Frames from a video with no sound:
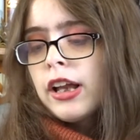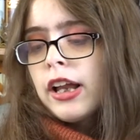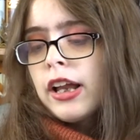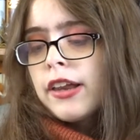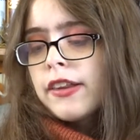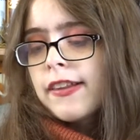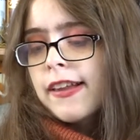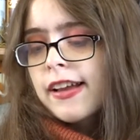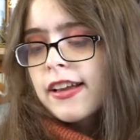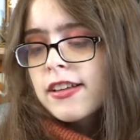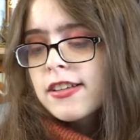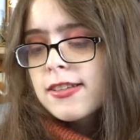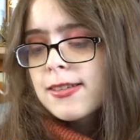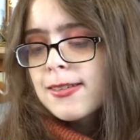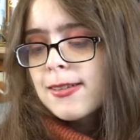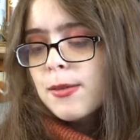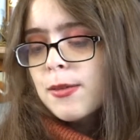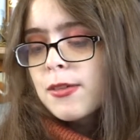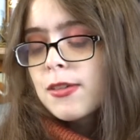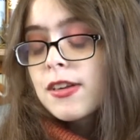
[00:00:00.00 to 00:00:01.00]

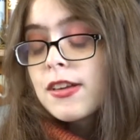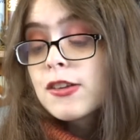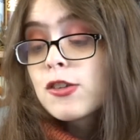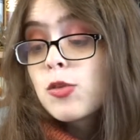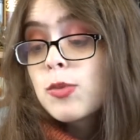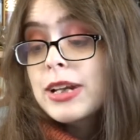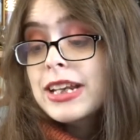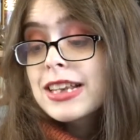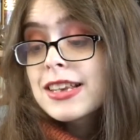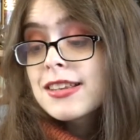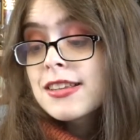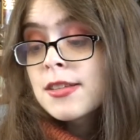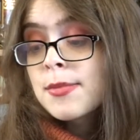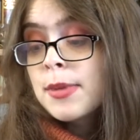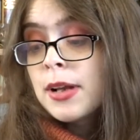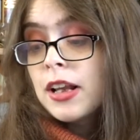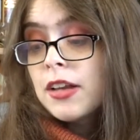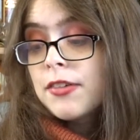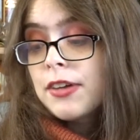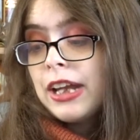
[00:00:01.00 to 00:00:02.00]
the sweet smell
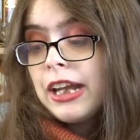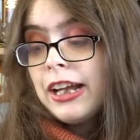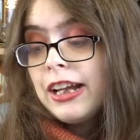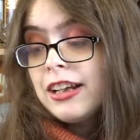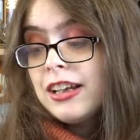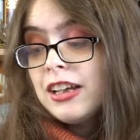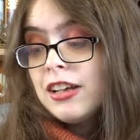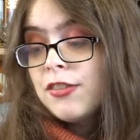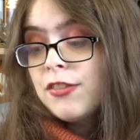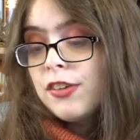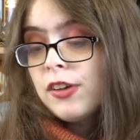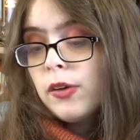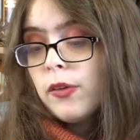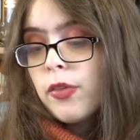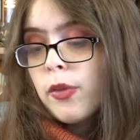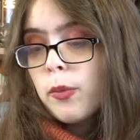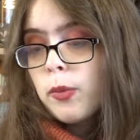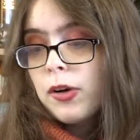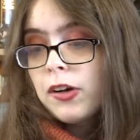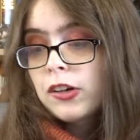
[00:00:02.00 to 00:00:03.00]
of candy filled the
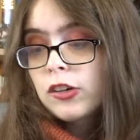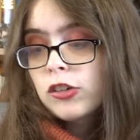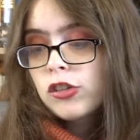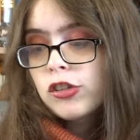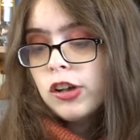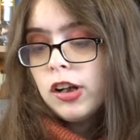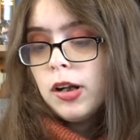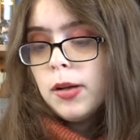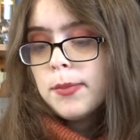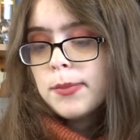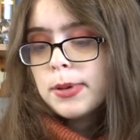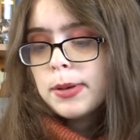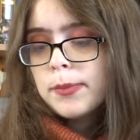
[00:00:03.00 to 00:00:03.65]
workshop.